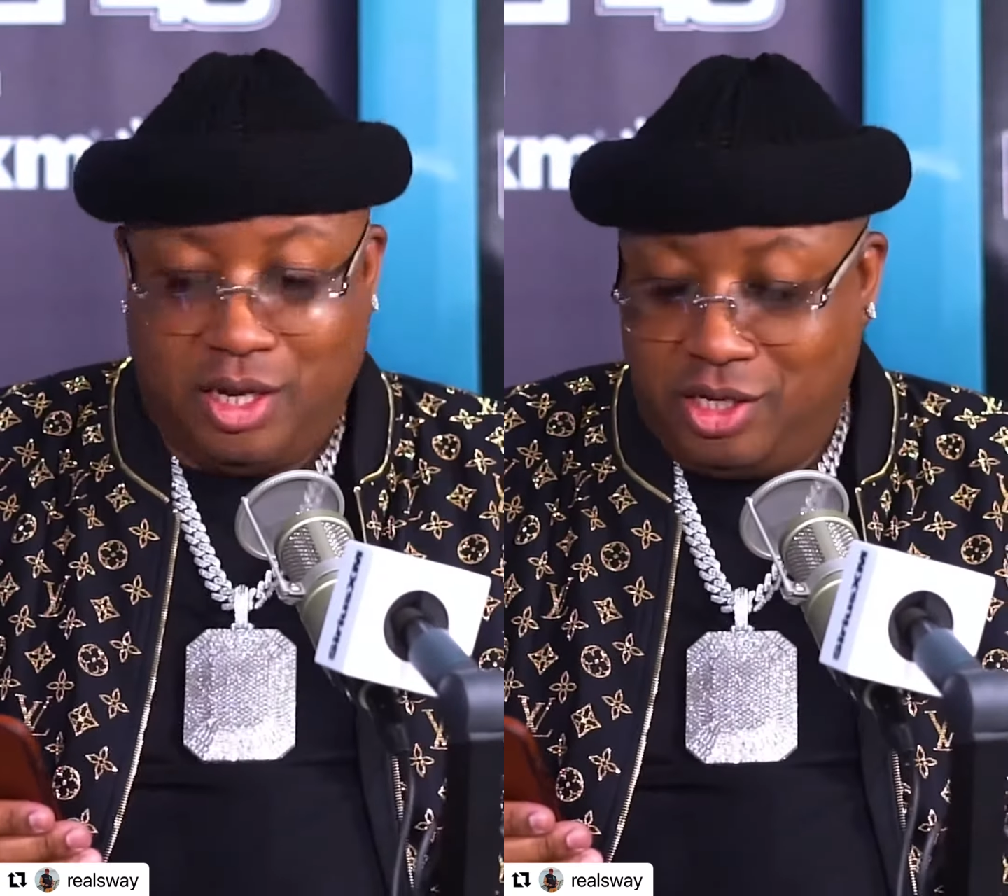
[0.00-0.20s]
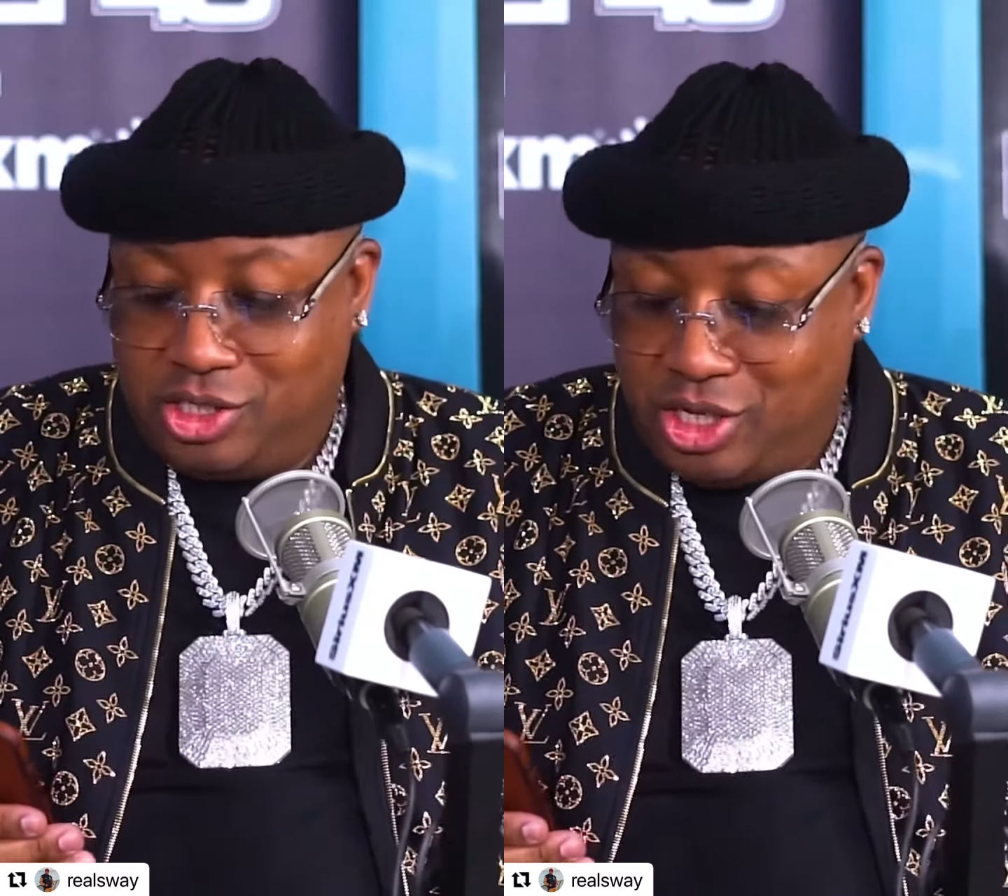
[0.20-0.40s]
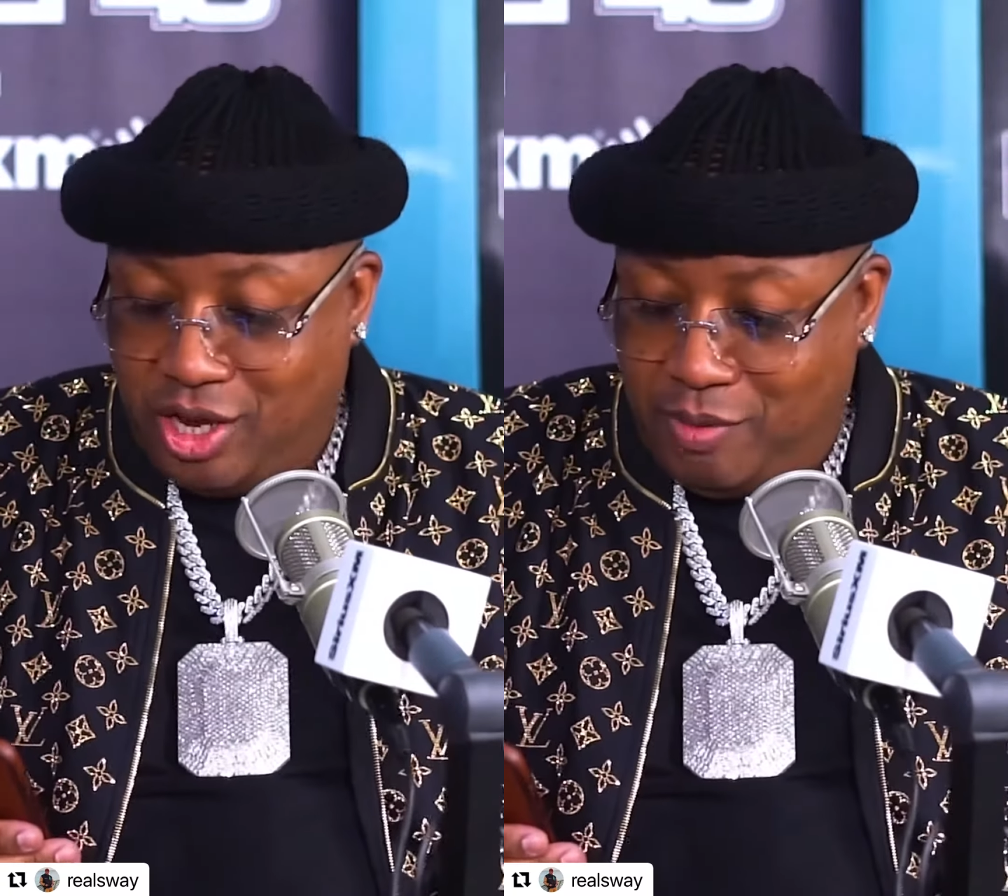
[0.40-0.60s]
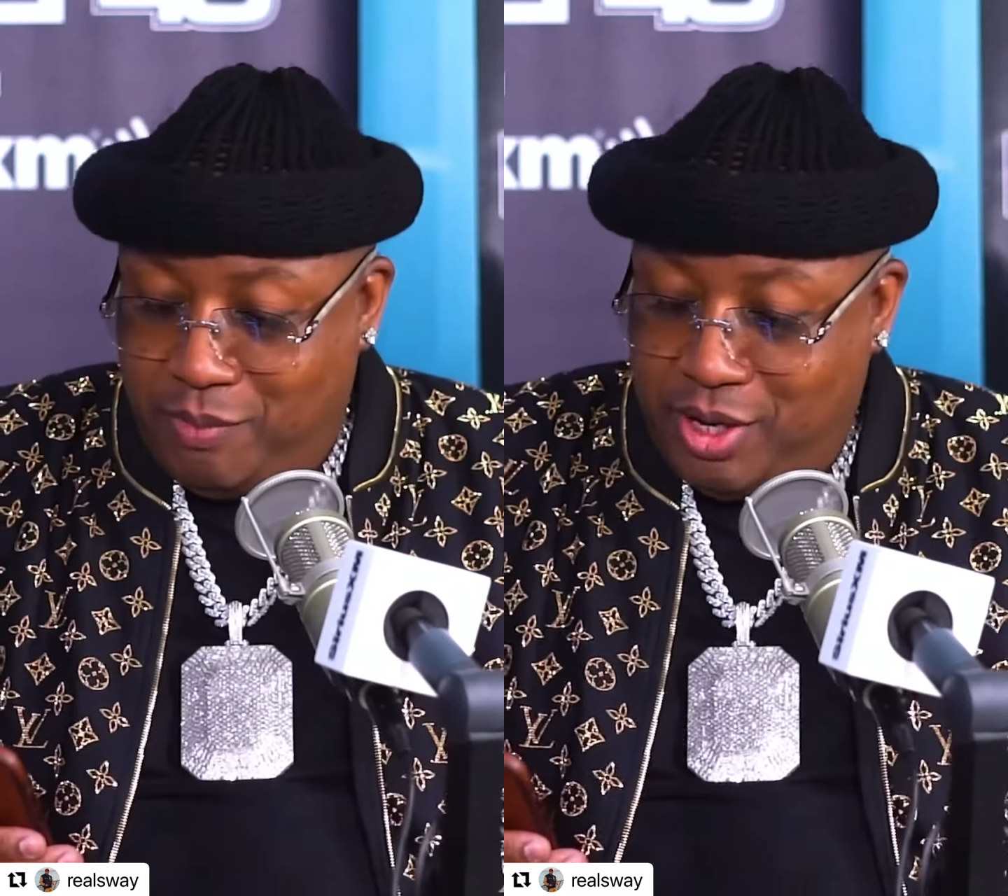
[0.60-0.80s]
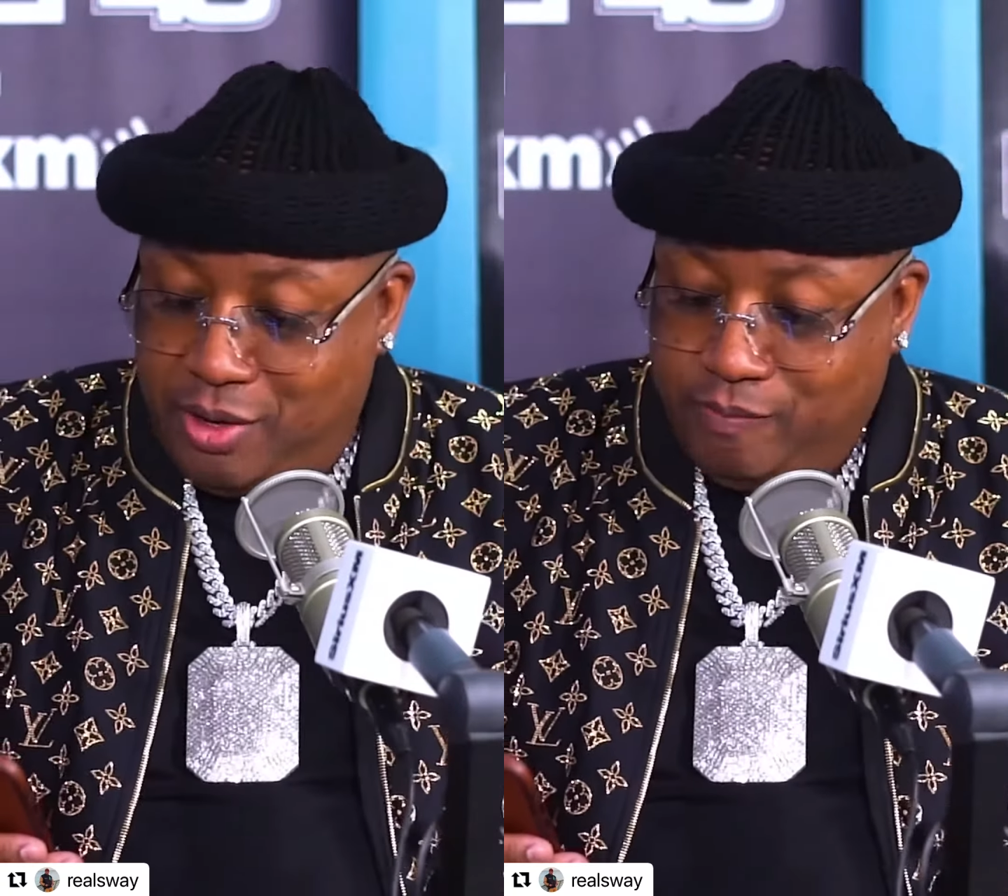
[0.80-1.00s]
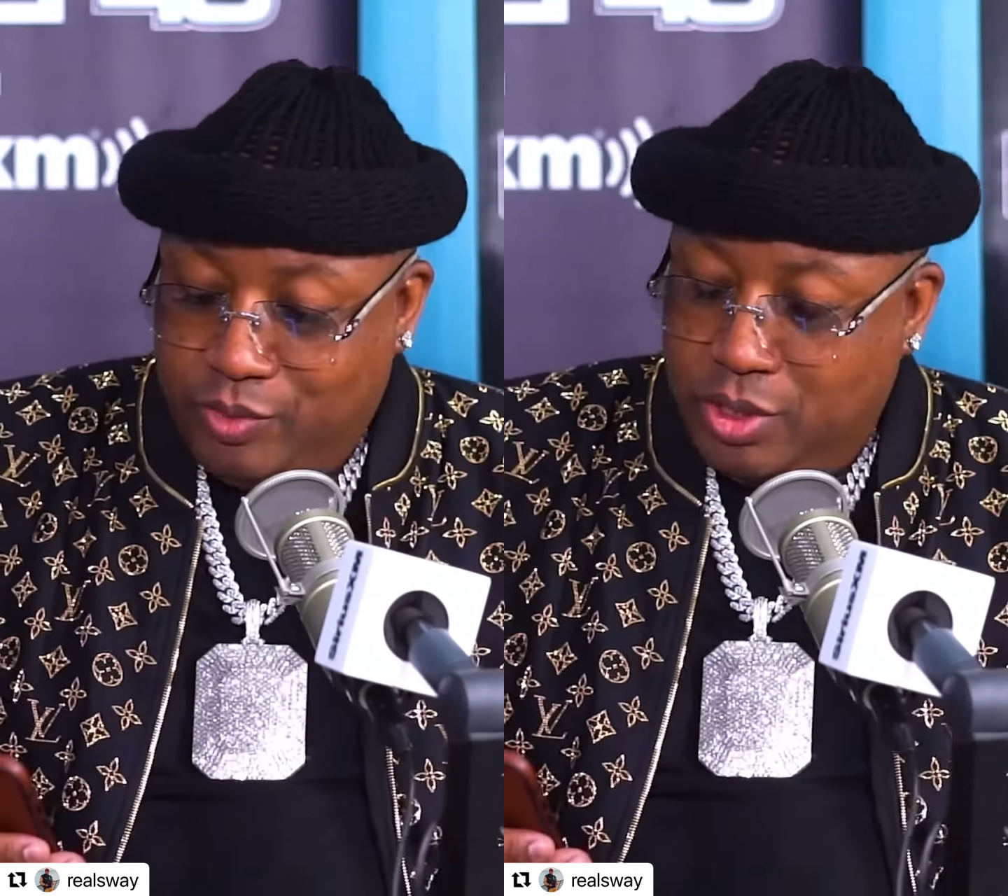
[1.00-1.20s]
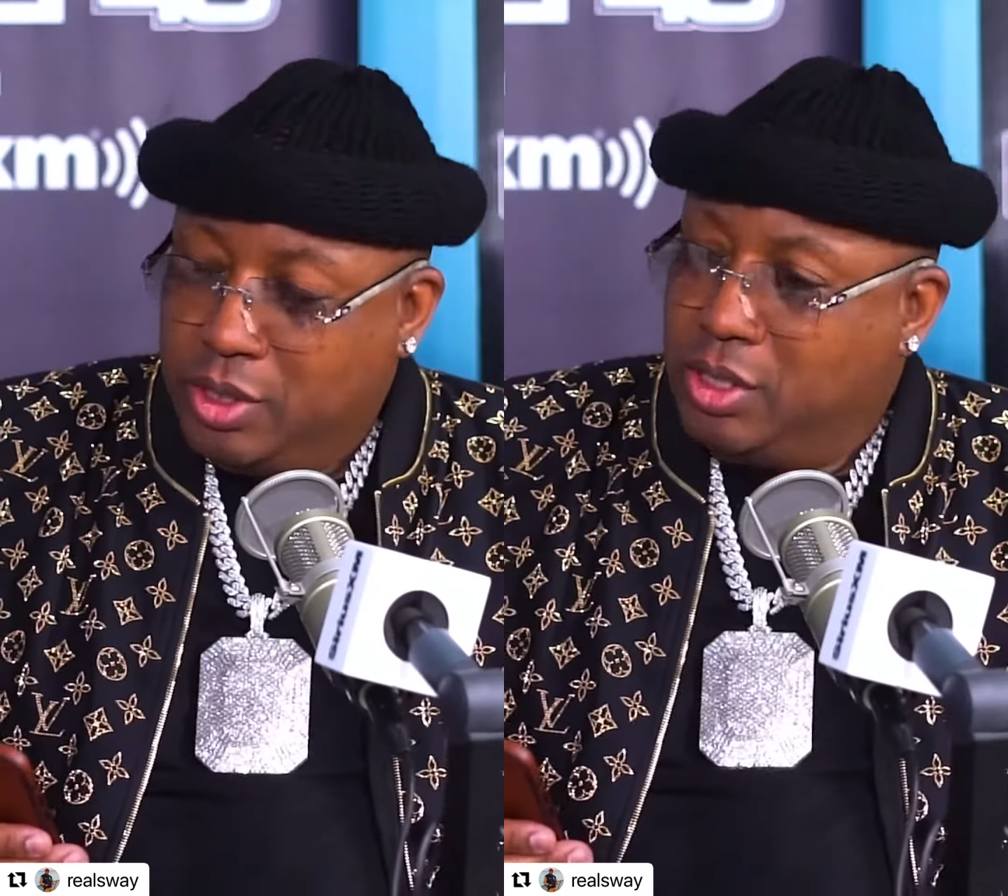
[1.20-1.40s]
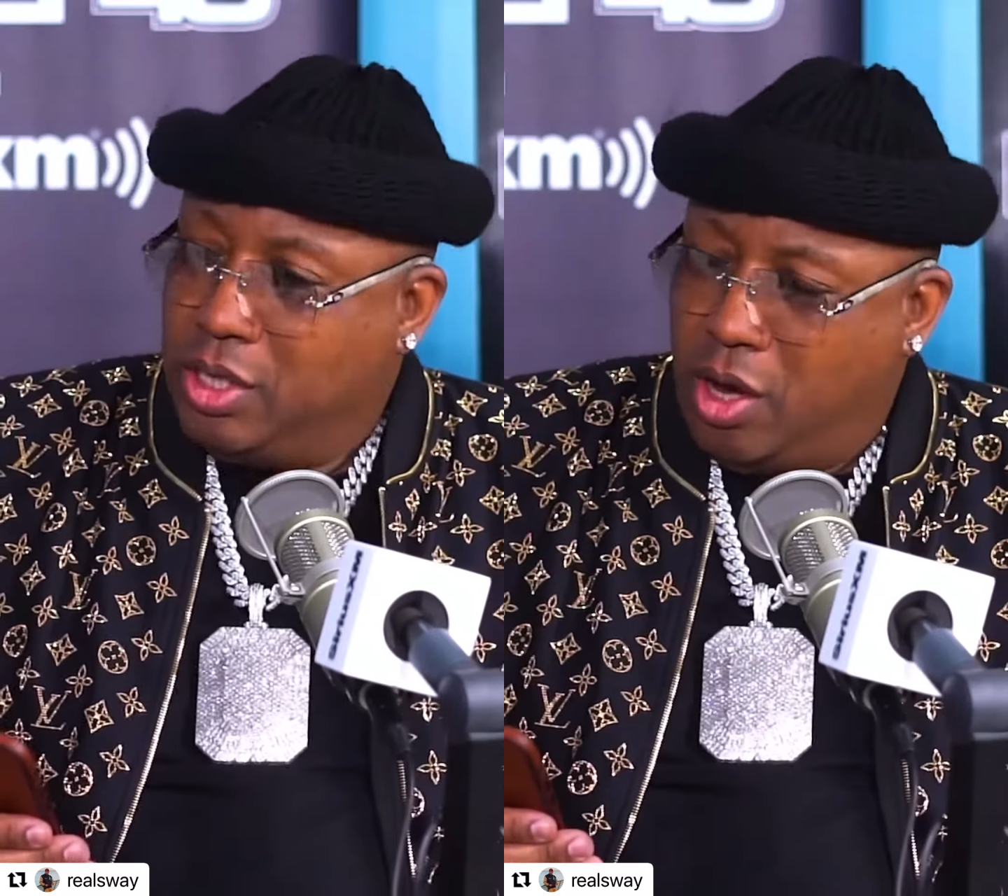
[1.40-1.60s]
You understand Clapping me? Clapping and
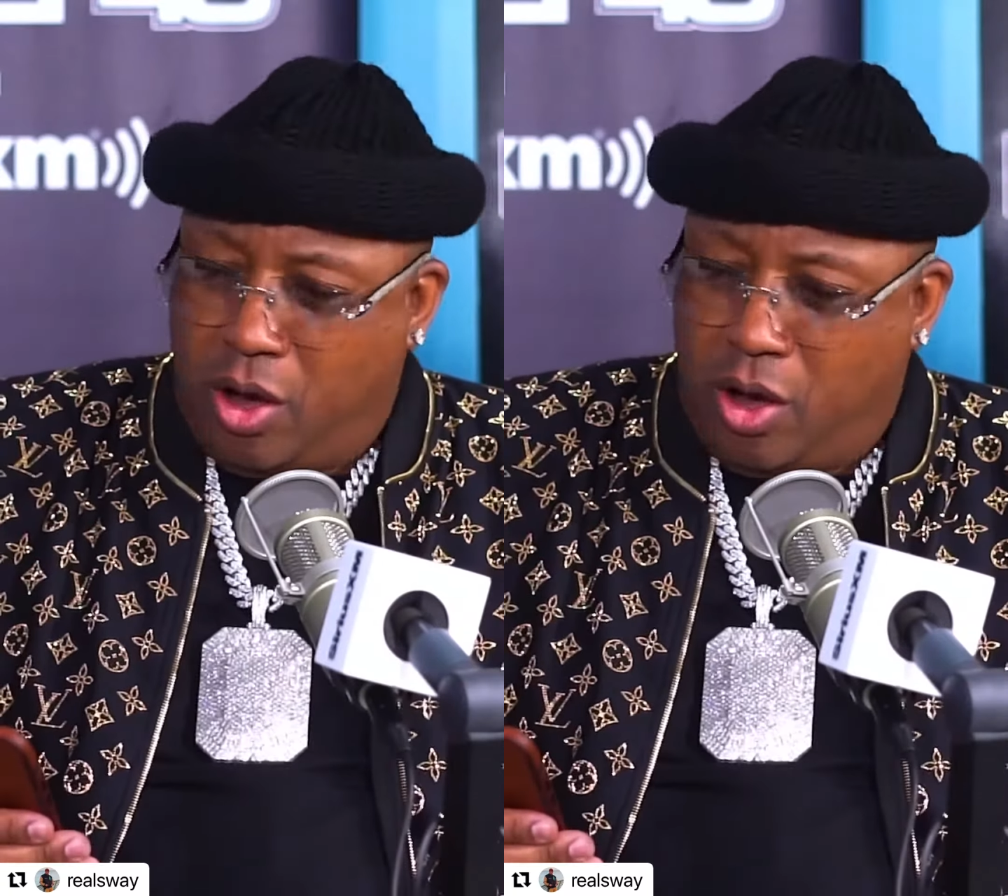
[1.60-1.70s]
bapping.